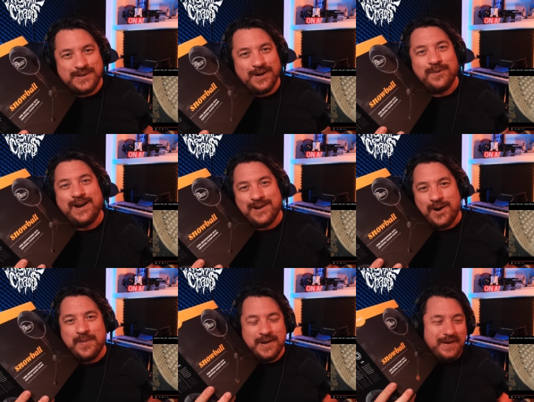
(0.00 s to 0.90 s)
You can also write a
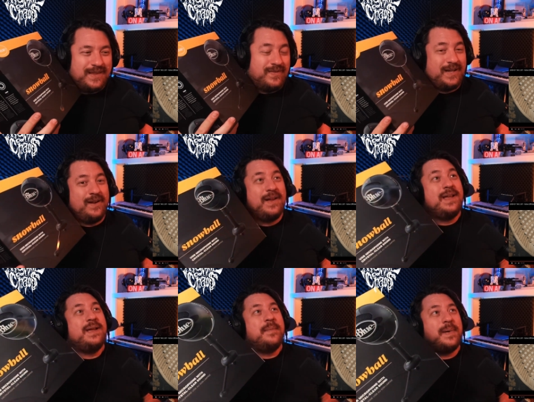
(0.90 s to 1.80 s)
comment about the video,
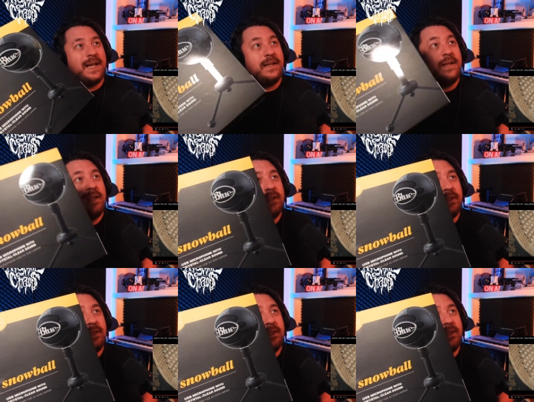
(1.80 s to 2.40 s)
but